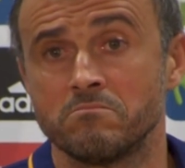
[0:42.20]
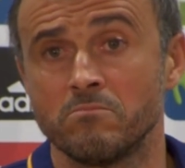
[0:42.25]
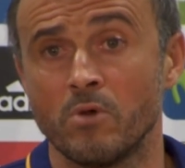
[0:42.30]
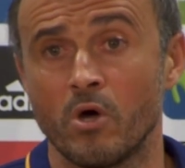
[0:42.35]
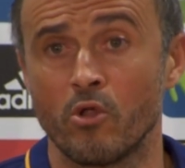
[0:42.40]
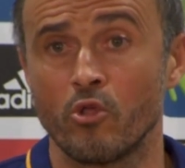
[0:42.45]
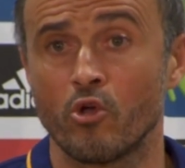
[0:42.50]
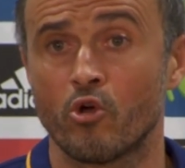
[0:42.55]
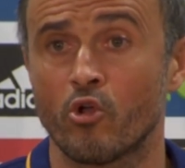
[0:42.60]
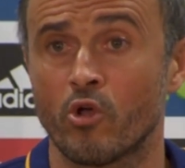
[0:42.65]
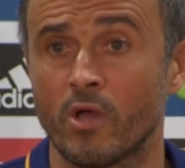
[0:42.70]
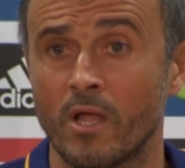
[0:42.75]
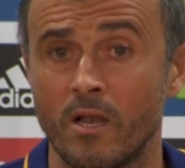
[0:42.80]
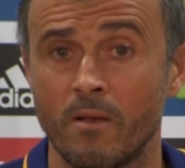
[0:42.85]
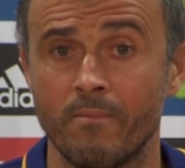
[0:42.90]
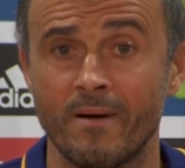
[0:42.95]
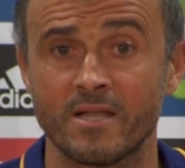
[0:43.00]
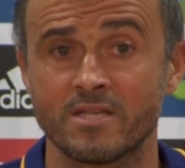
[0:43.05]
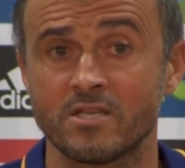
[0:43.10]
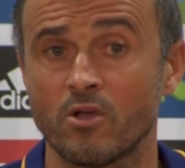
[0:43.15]
I
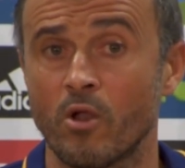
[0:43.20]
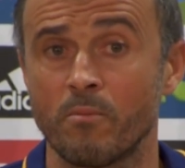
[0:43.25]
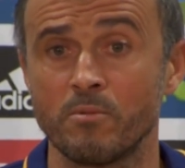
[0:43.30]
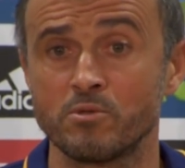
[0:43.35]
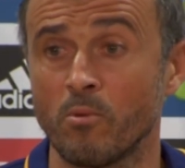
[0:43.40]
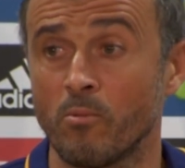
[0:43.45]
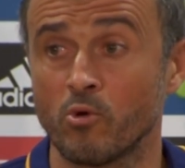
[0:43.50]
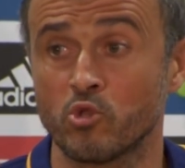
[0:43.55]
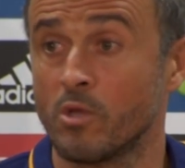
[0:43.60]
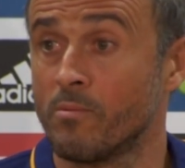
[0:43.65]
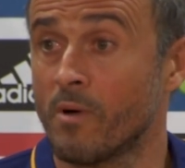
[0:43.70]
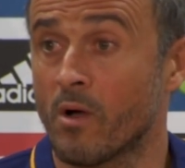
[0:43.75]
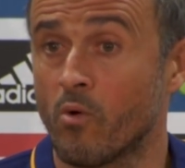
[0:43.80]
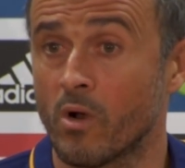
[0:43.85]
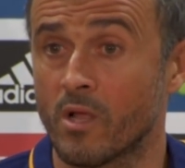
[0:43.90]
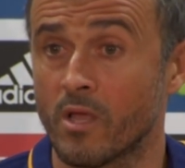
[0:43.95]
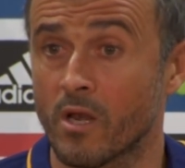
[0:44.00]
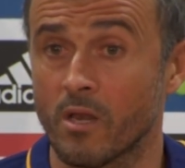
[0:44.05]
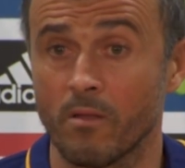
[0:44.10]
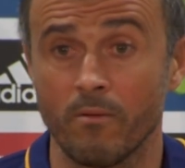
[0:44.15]
think
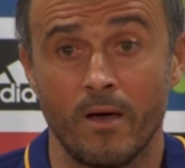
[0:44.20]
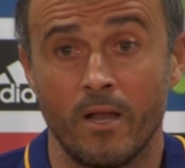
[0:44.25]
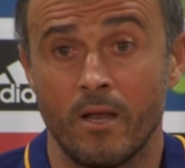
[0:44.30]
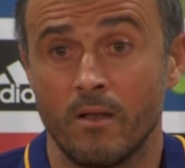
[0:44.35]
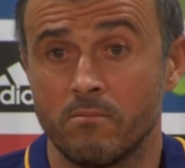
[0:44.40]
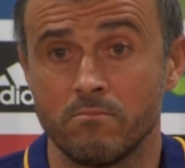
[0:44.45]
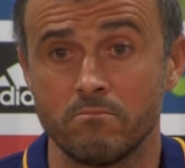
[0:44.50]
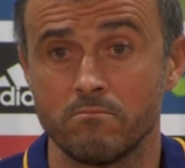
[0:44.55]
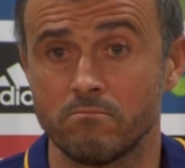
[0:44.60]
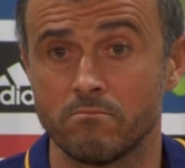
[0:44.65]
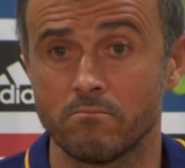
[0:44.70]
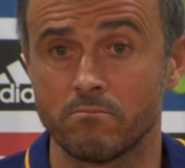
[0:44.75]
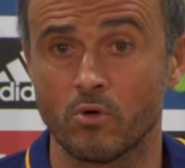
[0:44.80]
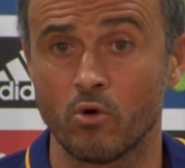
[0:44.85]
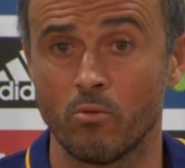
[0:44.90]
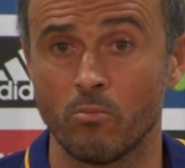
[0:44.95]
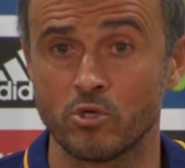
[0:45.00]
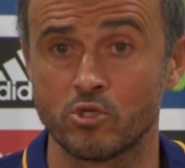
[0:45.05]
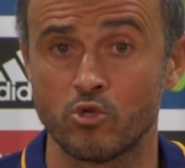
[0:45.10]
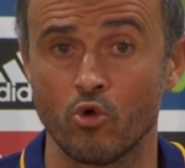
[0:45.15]
Barça at the moment,
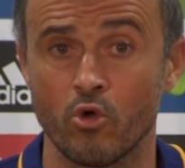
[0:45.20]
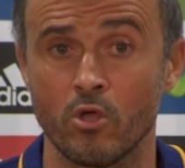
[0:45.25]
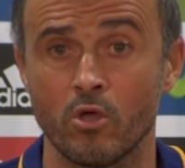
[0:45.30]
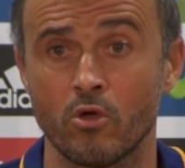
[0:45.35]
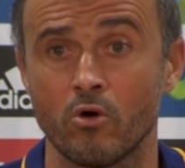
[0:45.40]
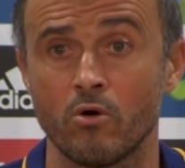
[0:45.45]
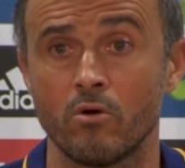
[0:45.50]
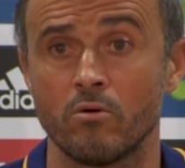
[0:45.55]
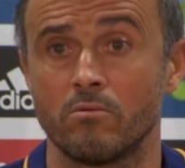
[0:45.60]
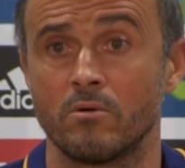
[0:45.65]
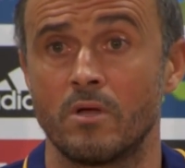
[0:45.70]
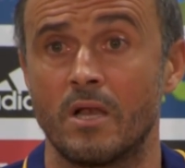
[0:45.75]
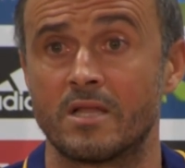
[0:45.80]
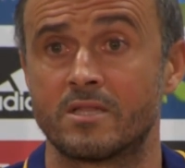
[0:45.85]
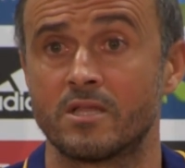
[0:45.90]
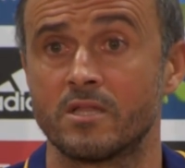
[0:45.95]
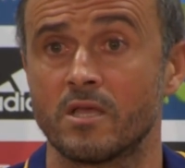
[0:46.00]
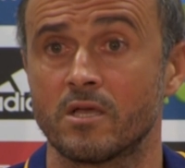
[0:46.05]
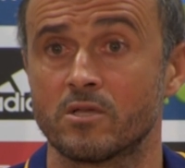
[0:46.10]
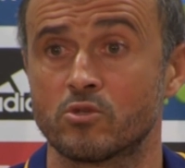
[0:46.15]
playing
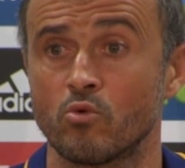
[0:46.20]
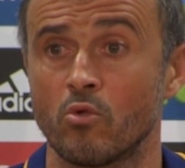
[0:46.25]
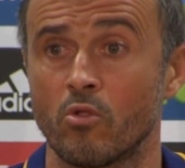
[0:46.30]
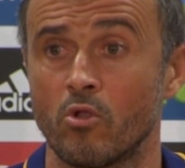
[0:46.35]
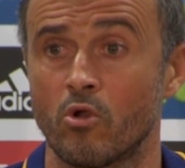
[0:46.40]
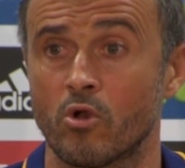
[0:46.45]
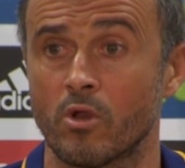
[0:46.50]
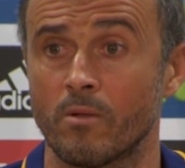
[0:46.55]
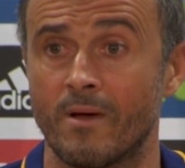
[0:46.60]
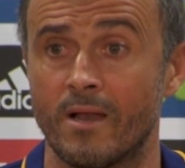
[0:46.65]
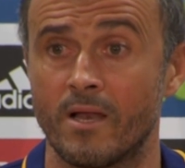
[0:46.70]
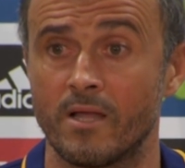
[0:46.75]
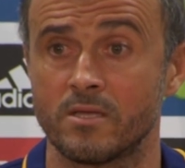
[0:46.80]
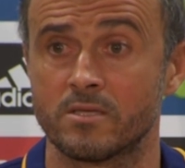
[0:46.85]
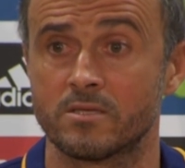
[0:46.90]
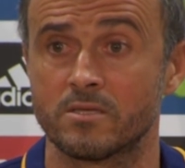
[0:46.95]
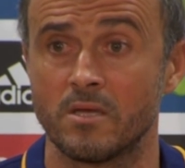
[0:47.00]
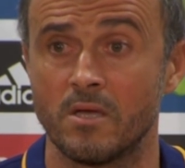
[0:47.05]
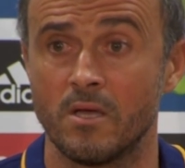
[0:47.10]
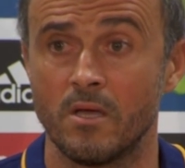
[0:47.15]
against them, that motivates
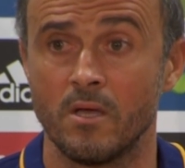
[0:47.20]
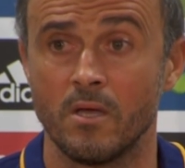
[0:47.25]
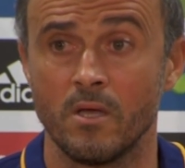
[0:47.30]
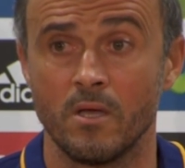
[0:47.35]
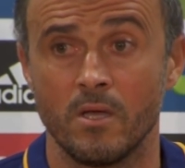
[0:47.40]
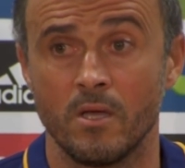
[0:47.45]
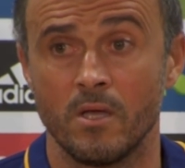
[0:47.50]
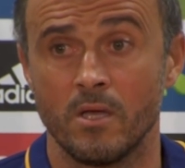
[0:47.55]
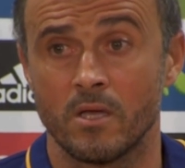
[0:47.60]
any opponent.